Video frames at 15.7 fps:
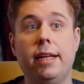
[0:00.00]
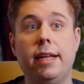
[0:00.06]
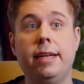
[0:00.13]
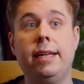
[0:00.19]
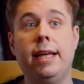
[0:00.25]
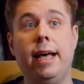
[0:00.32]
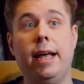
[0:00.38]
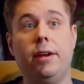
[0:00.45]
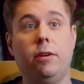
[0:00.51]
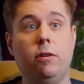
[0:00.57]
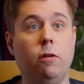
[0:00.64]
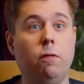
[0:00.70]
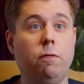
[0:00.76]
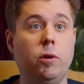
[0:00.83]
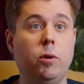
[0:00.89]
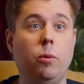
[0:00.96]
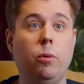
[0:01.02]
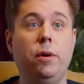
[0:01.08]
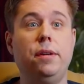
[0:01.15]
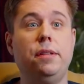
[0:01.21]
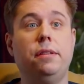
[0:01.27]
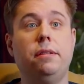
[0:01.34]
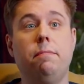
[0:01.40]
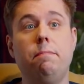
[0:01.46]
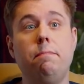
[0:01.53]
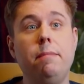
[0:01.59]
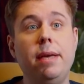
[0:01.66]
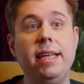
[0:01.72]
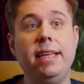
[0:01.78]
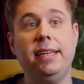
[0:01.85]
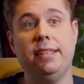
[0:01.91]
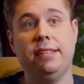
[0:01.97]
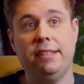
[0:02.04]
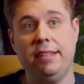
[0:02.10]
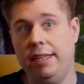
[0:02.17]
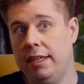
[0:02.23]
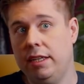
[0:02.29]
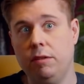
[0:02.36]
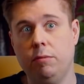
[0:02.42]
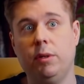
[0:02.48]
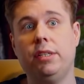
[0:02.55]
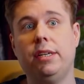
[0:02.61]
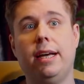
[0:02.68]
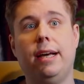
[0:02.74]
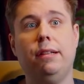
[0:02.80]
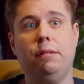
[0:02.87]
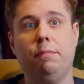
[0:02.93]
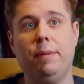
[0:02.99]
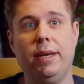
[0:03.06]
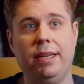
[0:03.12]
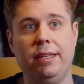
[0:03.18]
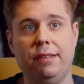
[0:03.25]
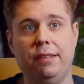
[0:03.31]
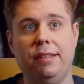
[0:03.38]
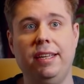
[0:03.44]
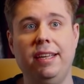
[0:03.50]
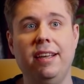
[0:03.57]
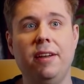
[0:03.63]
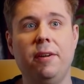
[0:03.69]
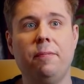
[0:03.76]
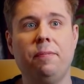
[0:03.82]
And that, of course, makes the inward aspect, the